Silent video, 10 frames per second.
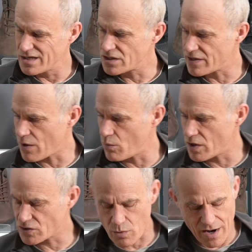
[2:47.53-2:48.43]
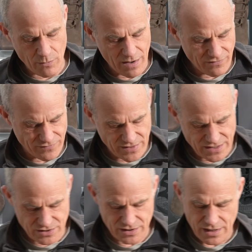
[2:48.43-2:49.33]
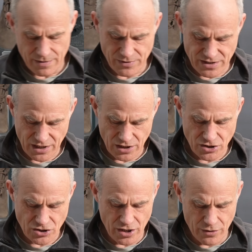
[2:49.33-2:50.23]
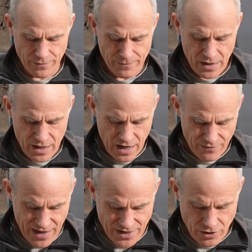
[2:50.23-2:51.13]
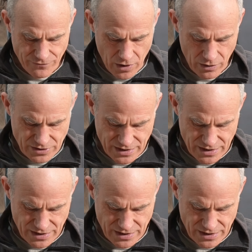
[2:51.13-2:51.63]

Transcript: So that works quite well for this particular shoe. And then you've got